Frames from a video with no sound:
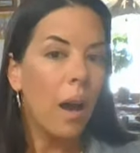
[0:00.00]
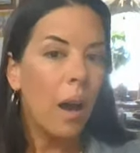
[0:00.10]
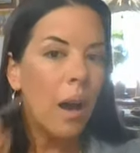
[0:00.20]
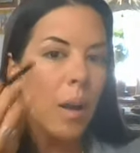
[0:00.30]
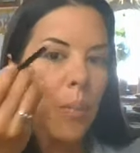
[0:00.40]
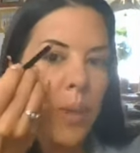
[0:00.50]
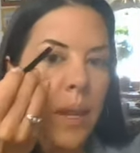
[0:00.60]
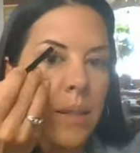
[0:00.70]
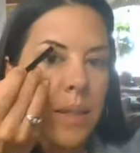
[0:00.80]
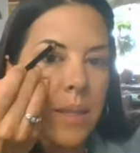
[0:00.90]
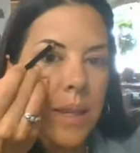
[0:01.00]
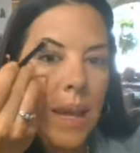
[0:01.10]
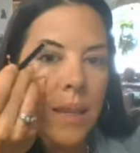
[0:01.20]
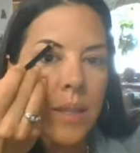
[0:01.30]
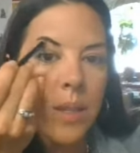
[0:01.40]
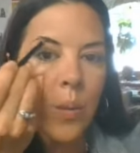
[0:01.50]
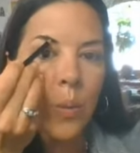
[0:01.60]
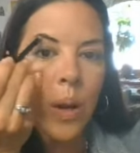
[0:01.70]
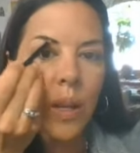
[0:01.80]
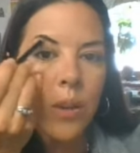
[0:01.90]
and stay. So
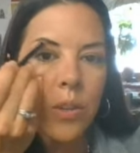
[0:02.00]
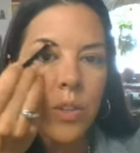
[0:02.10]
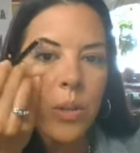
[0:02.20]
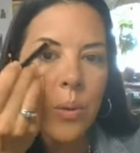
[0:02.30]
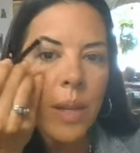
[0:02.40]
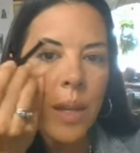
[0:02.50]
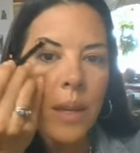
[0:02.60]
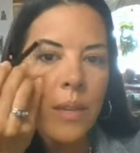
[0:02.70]
what you're doing